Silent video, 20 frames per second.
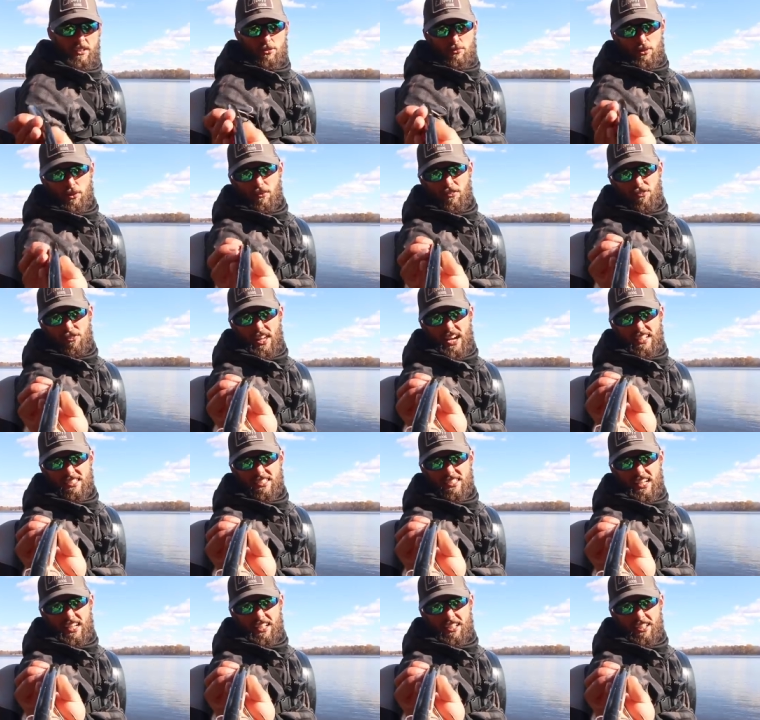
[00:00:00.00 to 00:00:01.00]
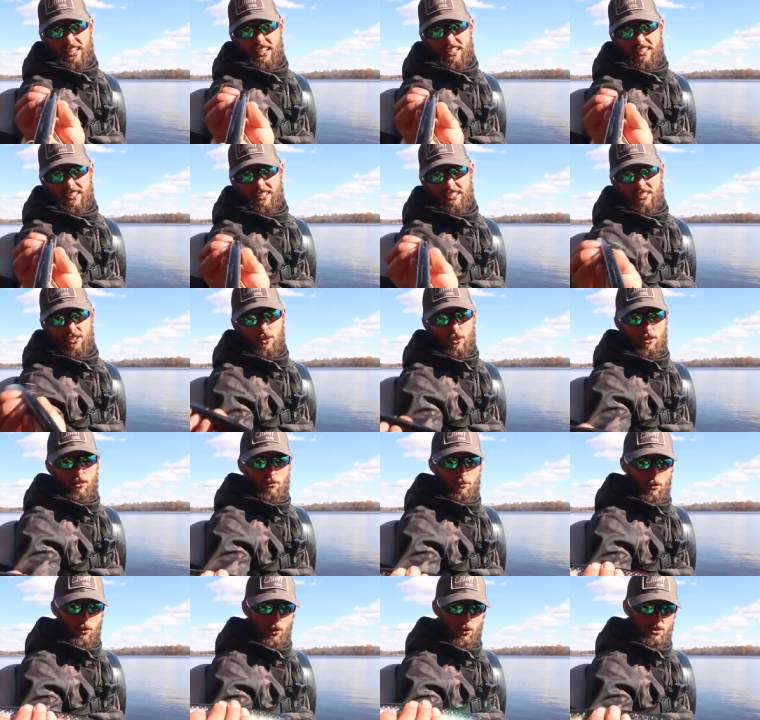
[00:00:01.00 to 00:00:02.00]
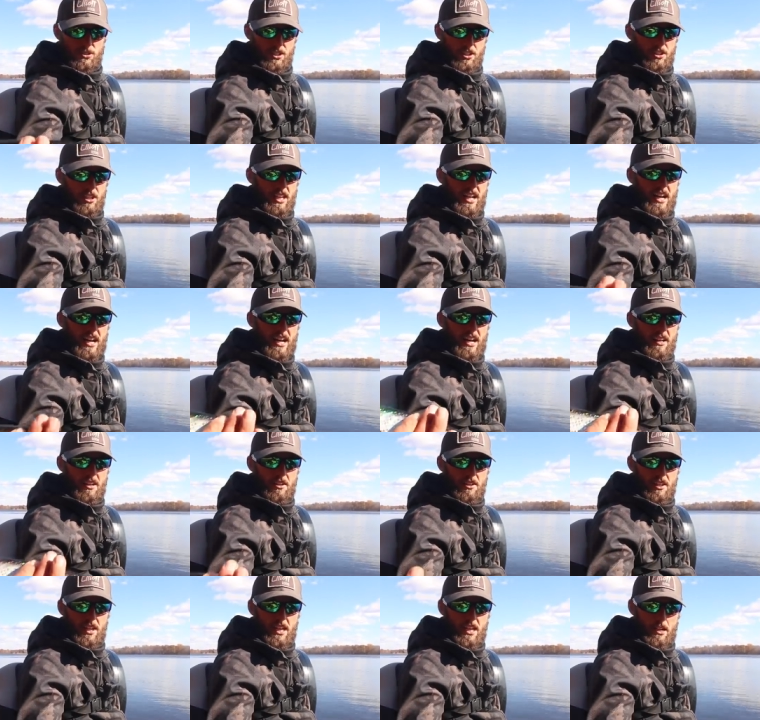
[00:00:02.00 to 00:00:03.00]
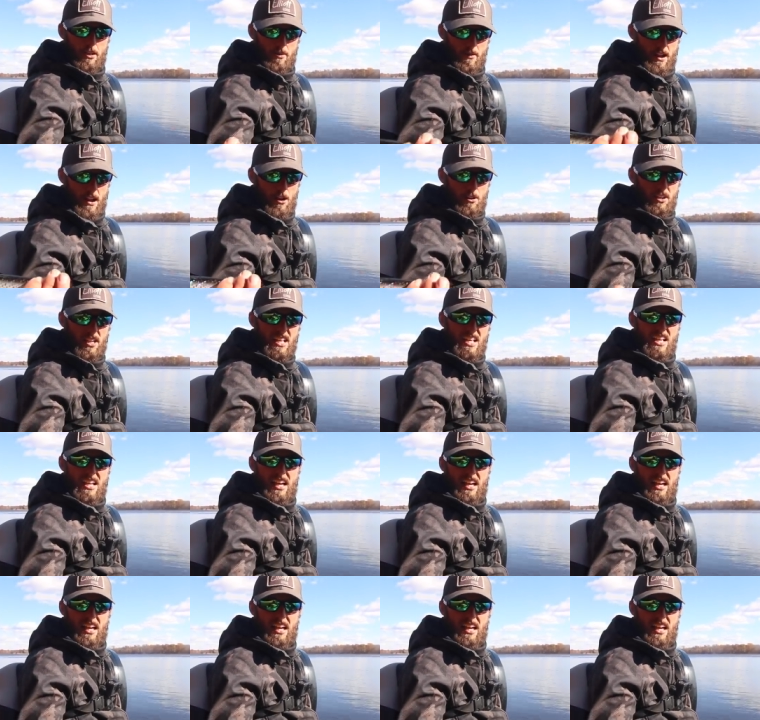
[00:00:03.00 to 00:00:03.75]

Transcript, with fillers: It's real flat-sided like this, so it throws a lot of light around.